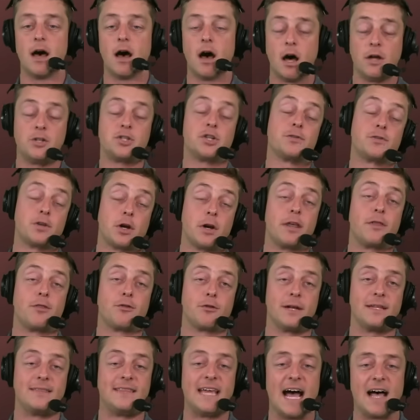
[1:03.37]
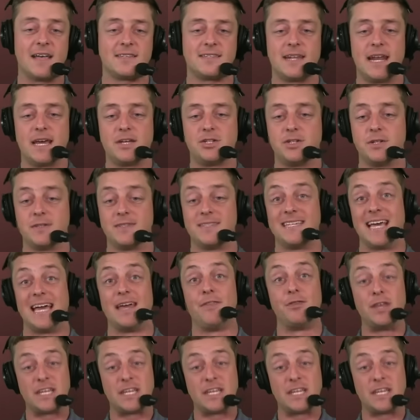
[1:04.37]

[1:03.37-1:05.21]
one hundred thirty-three thousand, I should say.